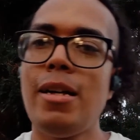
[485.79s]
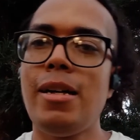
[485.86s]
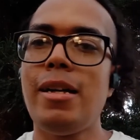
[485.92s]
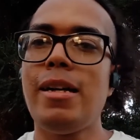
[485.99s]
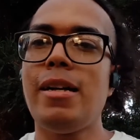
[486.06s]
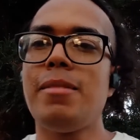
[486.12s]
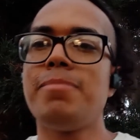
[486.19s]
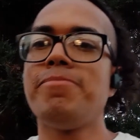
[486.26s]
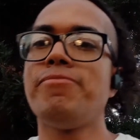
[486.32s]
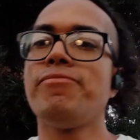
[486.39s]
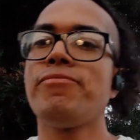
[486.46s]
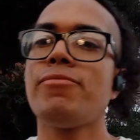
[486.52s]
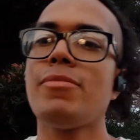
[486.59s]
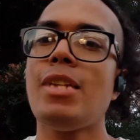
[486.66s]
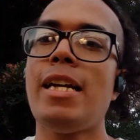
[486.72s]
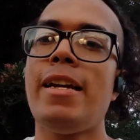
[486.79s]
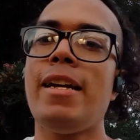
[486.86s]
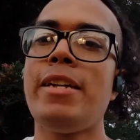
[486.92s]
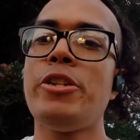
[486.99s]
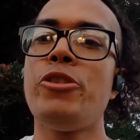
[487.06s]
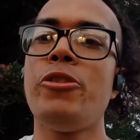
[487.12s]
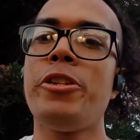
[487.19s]
And I
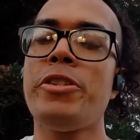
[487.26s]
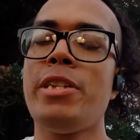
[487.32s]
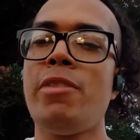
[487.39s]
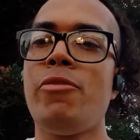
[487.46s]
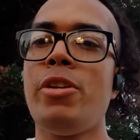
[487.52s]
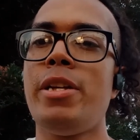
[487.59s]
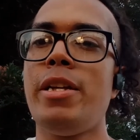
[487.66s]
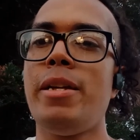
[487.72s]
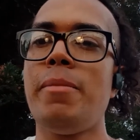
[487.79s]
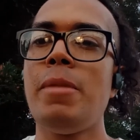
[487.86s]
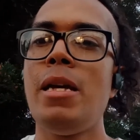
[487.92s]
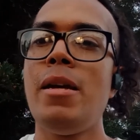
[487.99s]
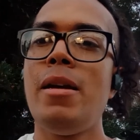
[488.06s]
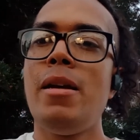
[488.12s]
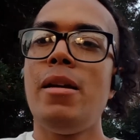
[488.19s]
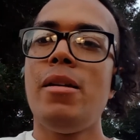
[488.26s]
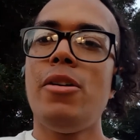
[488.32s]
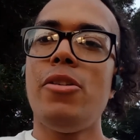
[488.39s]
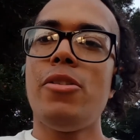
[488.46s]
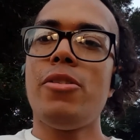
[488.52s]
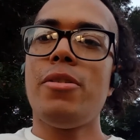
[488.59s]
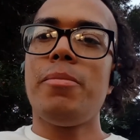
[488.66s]
do this every day,
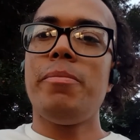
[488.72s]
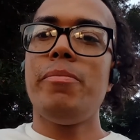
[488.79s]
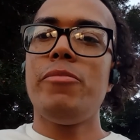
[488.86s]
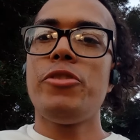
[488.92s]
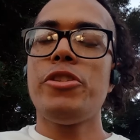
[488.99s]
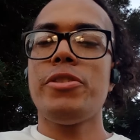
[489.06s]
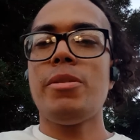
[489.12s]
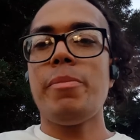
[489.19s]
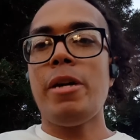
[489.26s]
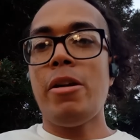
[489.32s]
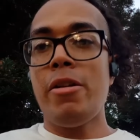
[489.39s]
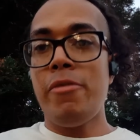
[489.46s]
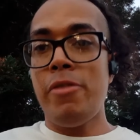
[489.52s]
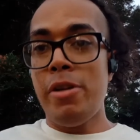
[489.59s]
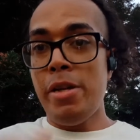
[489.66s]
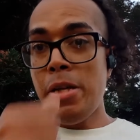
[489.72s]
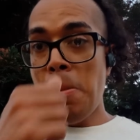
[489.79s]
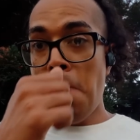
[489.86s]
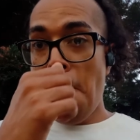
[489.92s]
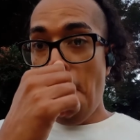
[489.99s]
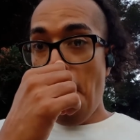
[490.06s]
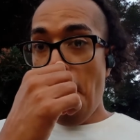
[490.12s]
or just about every day.
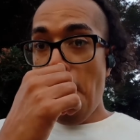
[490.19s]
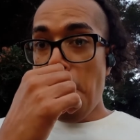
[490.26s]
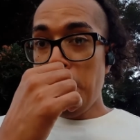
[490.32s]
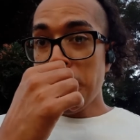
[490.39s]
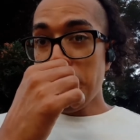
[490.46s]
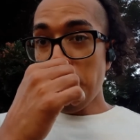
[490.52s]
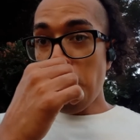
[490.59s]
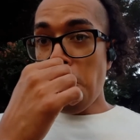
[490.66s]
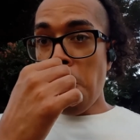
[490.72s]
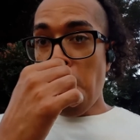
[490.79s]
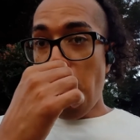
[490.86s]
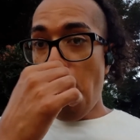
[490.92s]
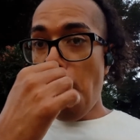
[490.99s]
So,